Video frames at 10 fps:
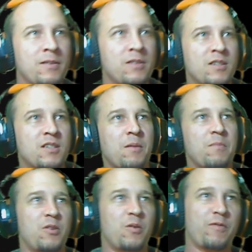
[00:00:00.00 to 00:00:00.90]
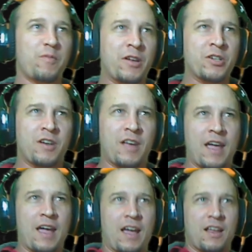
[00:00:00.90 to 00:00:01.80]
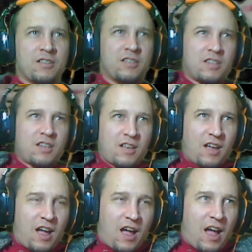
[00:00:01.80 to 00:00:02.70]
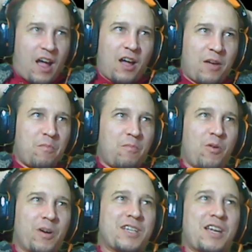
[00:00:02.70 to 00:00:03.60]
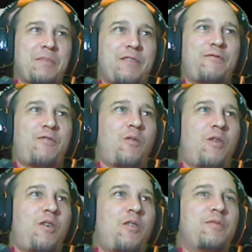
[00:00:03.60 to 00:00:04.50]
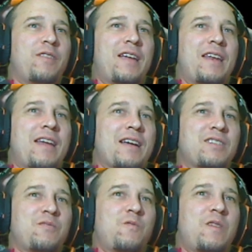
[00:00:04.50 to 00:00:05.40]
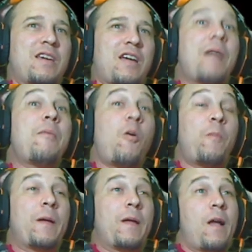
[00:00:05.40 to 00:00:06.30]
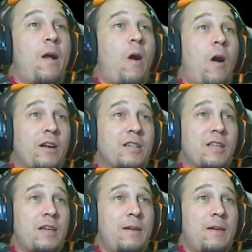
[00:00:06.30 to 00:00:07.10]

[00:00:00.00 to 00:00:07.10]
some new information, and more excitement for hopefully next week. I'm hoping, honestly,